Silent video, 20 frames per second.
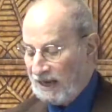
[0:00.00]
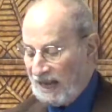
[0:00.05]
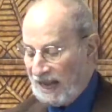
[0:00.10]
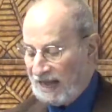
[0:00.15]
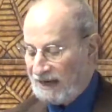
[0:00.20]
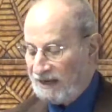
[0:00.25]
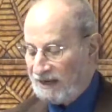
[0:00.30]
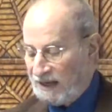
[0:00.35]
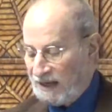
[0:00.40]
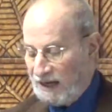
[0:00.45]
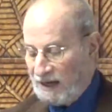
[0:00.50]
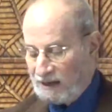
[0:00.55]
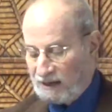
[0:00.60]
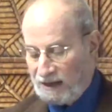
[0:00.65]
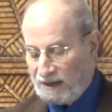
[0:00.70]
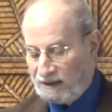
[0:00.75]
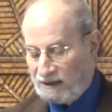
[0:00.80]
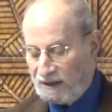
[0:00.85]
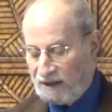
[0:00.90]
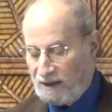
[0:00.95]
and in
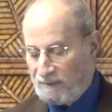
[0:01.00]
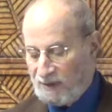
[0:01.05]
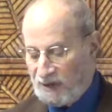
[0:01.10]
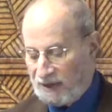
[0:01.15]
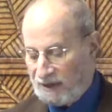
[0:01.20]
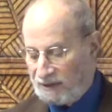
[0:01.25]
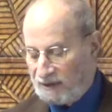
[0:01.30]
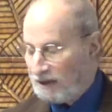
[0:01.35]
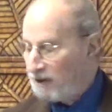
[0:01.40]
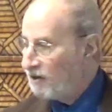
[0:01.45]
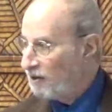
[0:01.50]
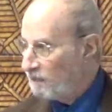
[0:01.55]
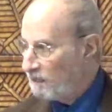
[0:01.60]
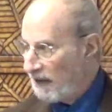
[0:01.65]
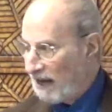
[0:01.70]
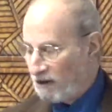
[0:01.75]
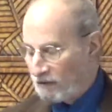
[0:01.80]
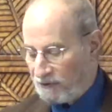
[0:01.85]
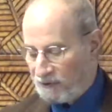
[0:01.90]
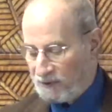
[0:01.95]
England limited the
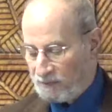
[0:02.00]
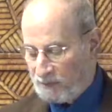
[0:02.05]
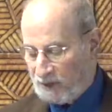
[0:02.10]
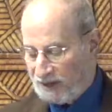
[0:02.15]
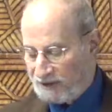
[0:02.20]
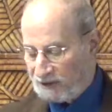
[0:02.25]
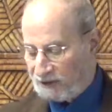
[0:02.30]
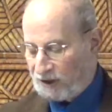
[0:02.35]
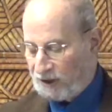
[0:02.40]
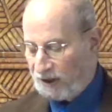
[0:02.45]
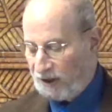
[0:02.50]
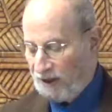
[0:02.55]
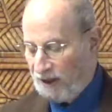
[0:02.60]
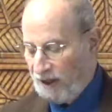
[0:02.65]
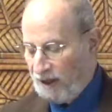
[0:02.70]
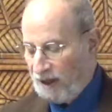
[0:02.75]
power of the monarchy.